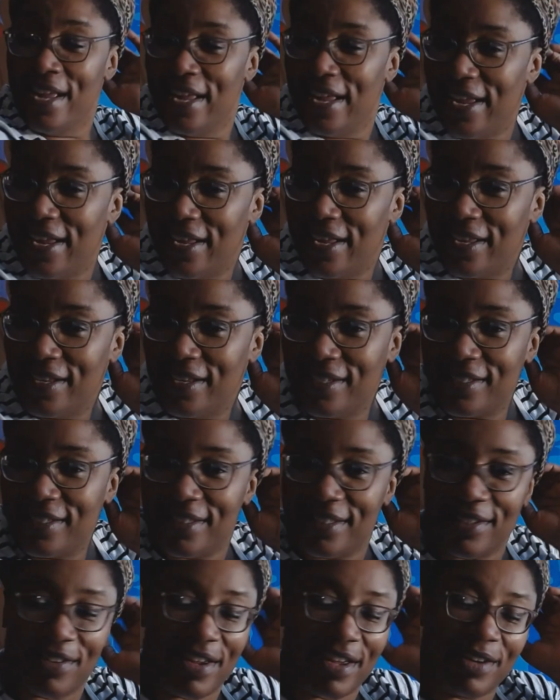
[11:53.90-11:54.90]
And
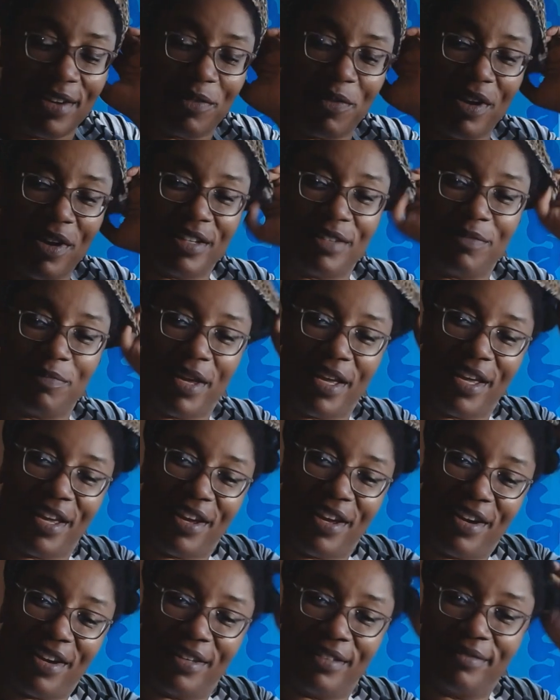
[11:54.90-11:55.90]
so I had to wash my
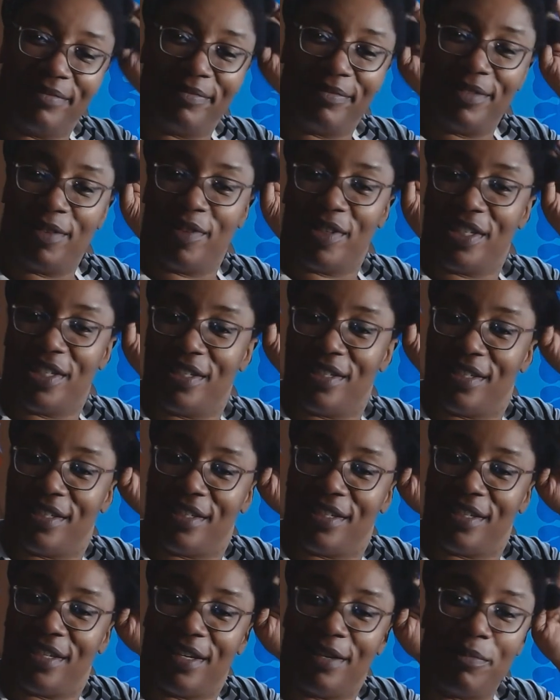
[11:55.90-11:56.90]
hair, which
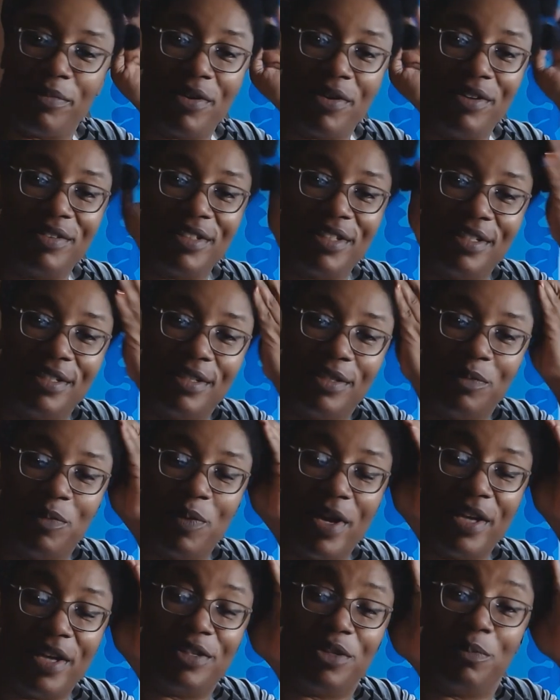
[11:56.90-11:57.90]
I'm prone to do
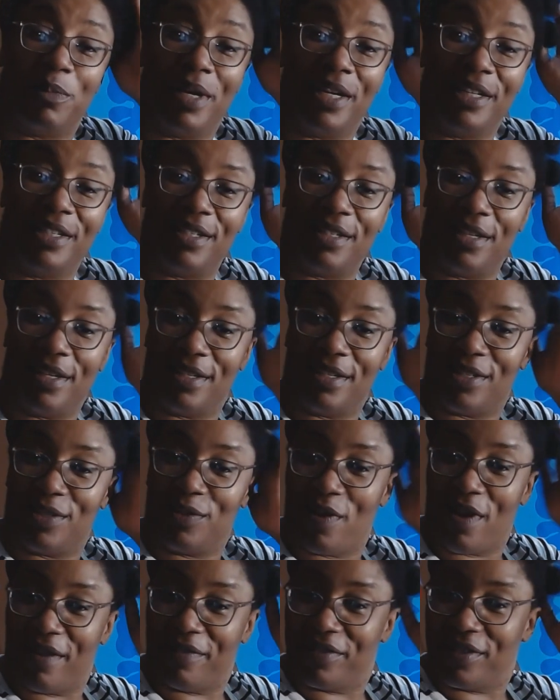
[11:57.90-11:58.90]
way too much and too
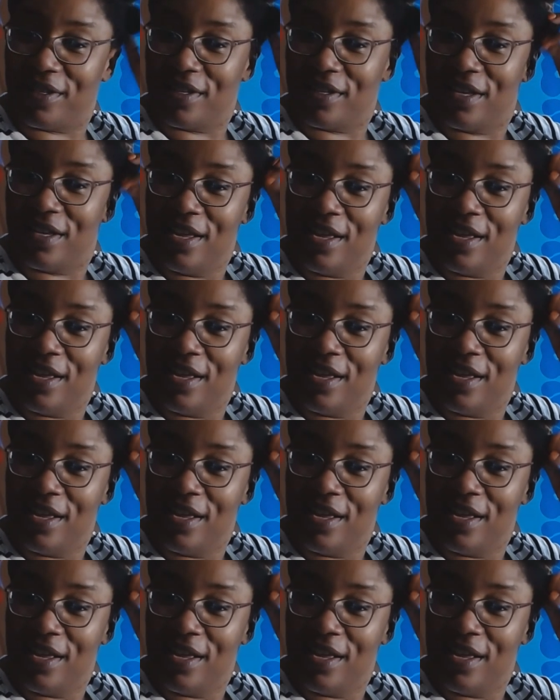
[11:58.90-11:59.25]
often.